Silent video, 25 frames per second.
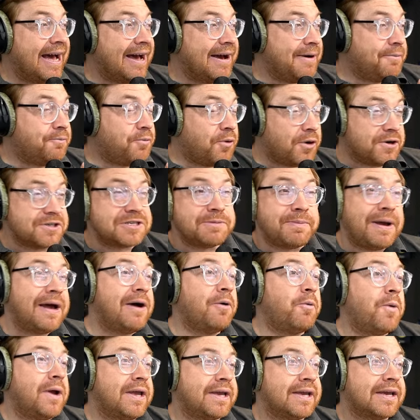was about
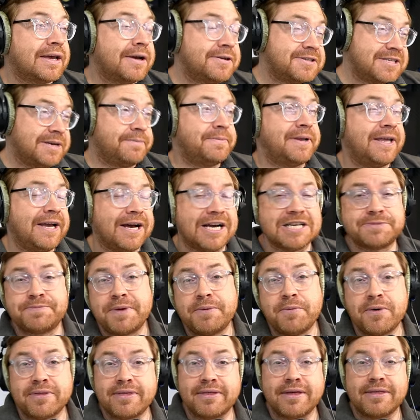a week ago. Somebody asked
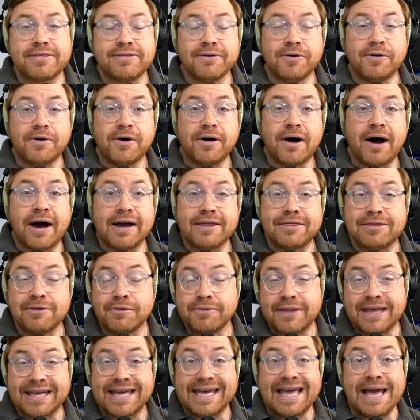me whether I thought
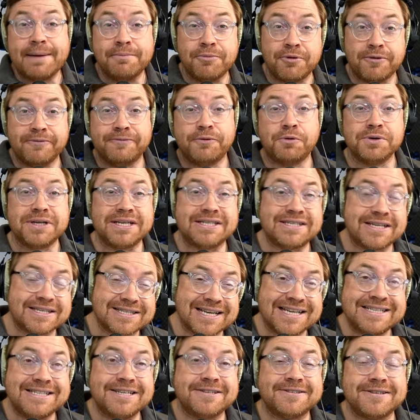they could get more
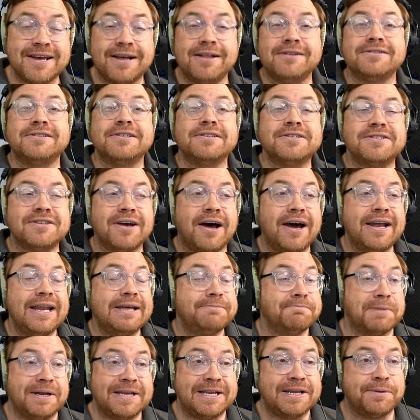4680 cells inside
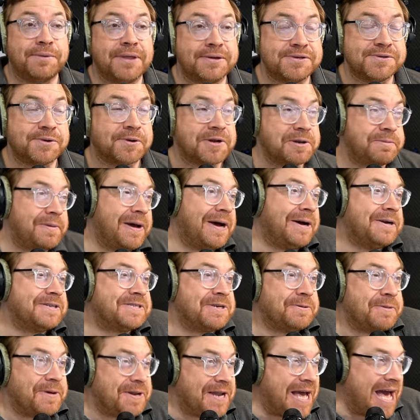it. I didn't know what they were talking about,
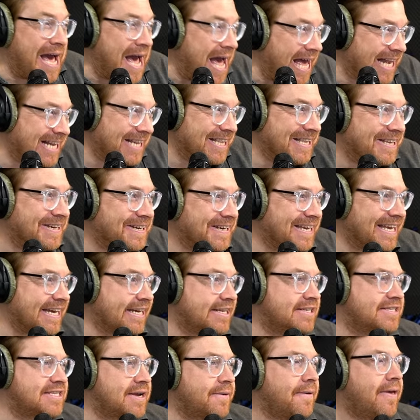so I went and had a look.
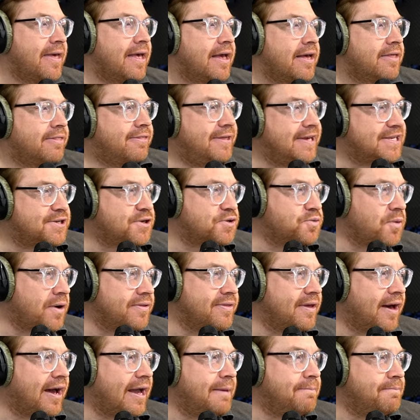And so this is
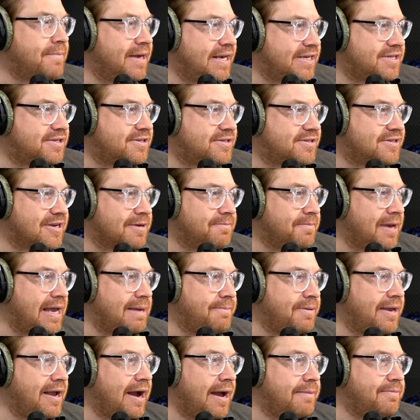one that I missed, so
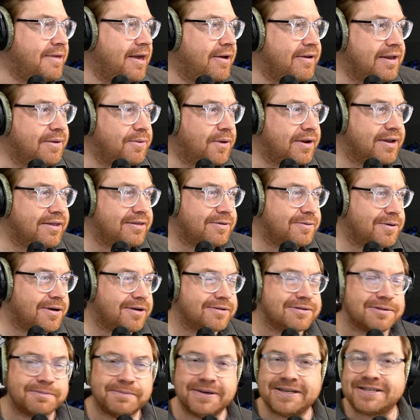maybe I'm the only one in the
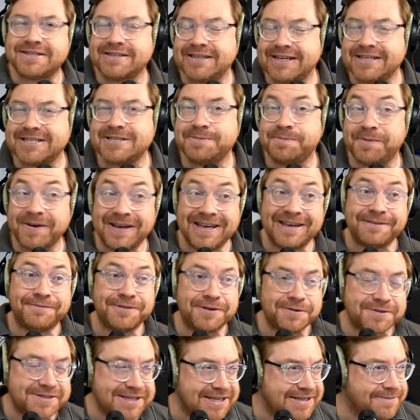world that missed this, but if
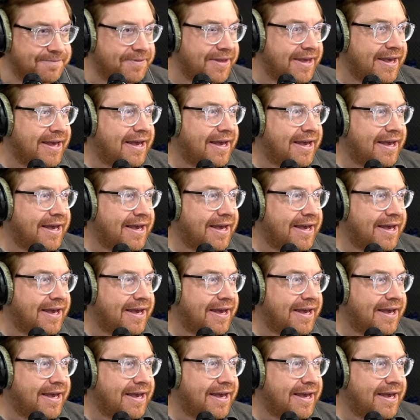you didn't,